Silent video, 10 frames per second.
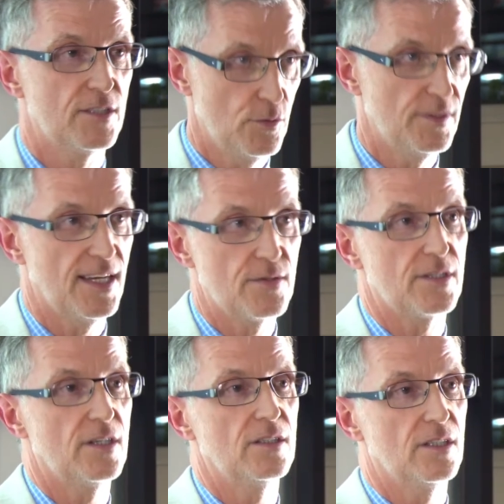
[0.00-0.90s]

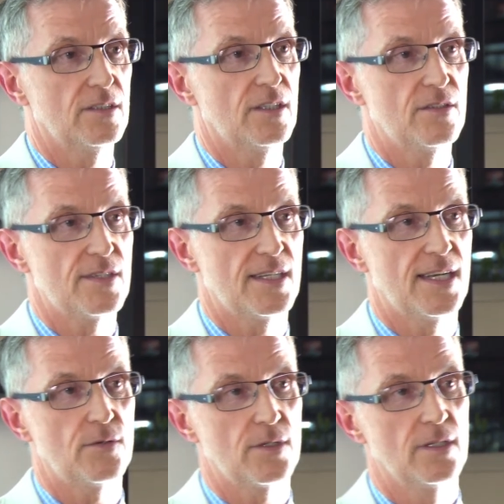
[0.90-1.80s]
HK$2,000 an
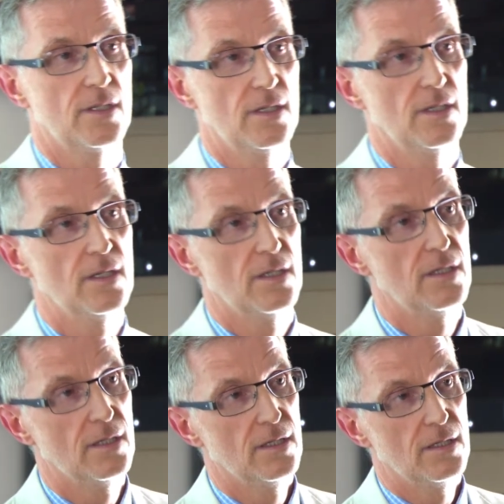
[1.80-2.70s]

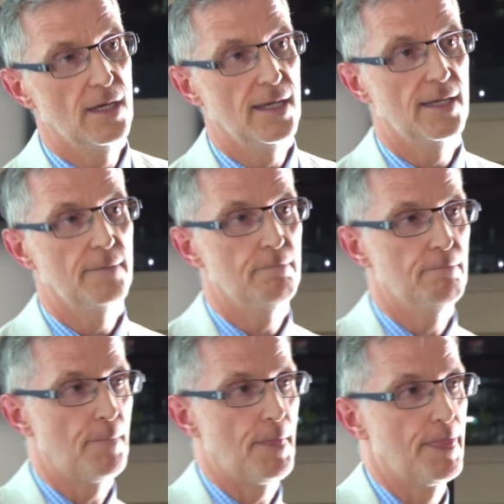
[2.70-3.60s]
hour,
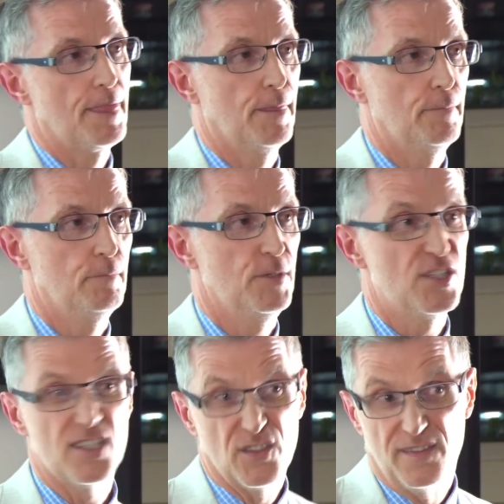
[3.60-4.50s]
which
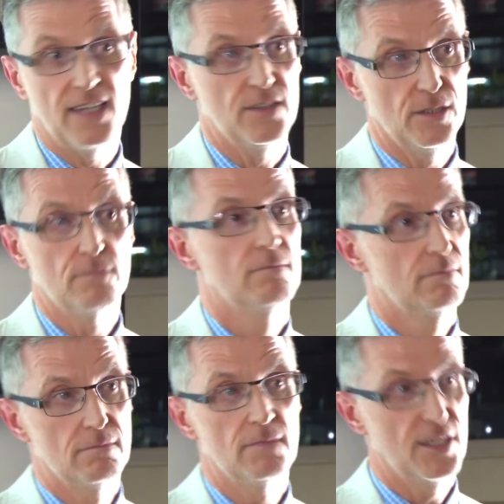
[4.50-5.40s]
is good value,
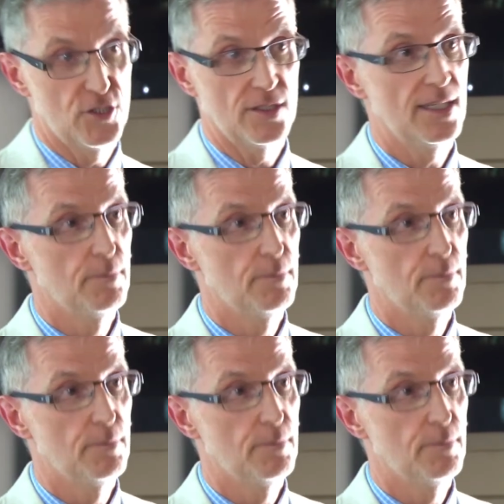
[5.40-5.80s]
actually.